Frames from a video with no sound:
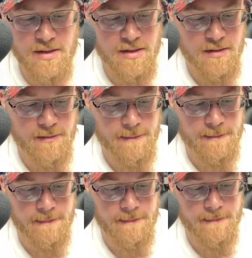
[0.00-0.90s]

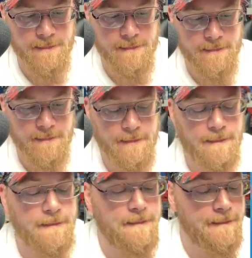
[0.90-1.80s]

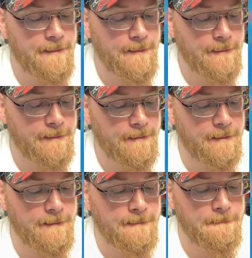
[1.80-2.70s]

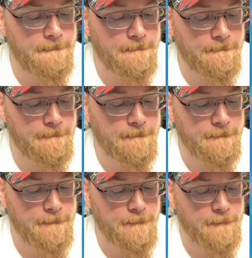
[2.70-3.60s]
Nobody speaks.